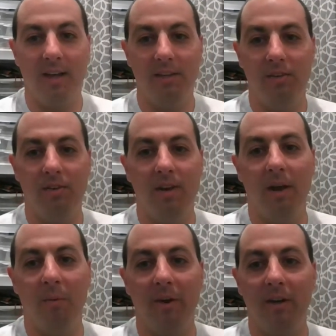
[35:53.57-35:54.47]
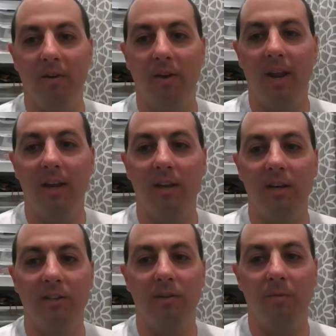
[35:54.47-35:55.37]
You do not want to create a
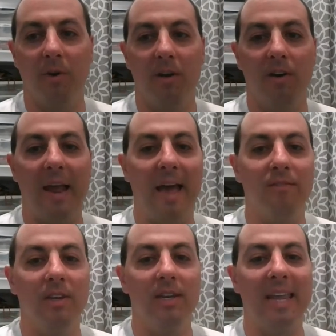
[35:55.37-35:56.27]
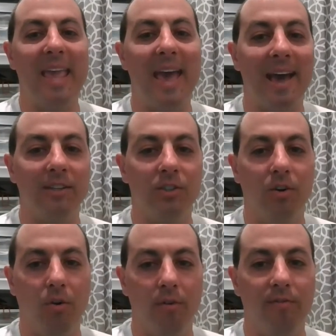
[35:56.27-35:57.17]
condition where you're having to catch
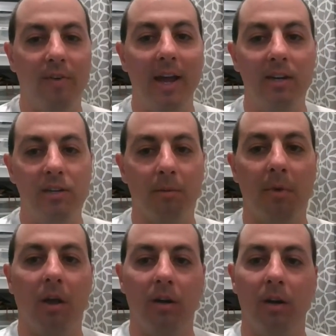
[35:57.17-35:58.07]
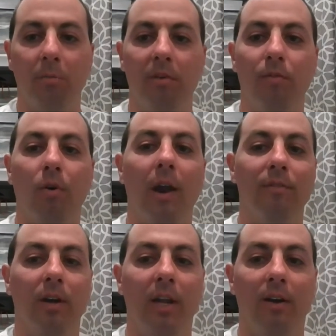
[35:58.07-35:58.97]
or find your monitor before
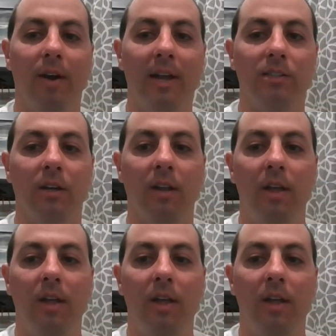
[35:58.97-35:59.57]
every interaction.